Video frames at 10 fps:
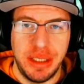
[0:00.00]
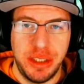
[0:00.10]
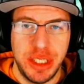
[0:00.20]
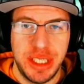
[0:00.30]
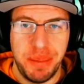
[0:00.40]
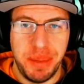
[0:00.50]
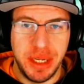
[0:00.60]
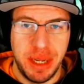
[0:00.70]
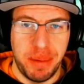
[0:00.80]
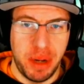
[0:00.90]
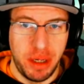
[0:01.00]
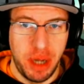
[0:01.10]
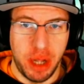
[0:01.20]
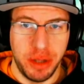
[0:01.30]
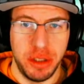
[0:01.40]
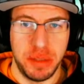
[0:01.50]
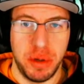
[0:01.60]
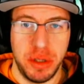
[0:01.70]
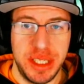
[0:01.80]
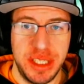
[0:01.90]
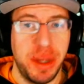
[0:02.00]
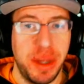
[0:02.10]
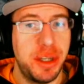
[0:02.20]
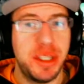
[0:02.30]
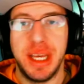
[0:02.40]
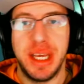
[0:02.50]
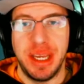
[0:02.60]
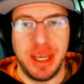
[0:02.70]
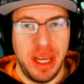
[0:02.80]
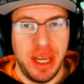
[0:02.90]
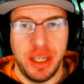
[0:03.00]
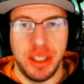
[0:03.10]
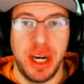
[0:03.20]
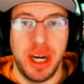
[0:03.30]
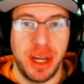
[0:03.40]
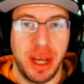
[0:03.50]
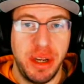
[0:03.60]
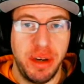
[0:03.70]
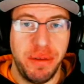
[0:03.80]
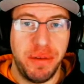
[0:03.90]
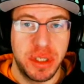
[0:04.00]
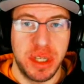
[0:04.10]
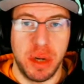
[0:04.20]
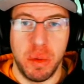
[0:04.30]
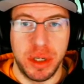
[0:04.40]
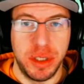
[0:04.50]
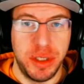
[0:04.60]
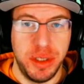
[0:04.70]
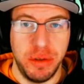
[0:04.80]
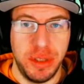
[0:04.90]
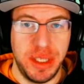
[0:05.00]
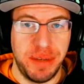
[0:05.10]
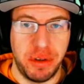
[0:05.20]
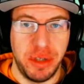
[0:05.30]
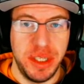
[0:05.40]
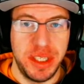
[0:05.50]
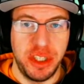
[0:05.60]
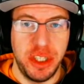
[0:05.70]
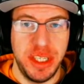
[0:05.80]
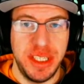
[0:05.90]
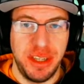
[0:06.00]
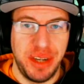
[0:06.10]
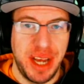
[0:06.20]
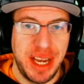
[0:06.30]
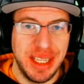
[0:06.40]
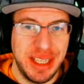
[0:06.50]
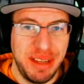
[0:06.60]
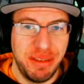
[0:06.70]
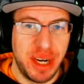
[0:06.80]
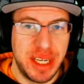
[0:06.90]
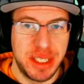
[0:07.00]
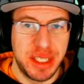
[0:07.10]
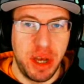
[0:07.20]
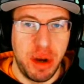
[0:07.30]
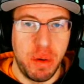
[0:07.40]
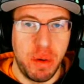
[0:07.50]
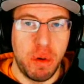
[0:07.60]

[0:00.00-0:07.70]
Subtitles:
just to build up on all those bonuses, whether it's like you're starting out and you focus on one or two different researches and you kind of leave the rest low,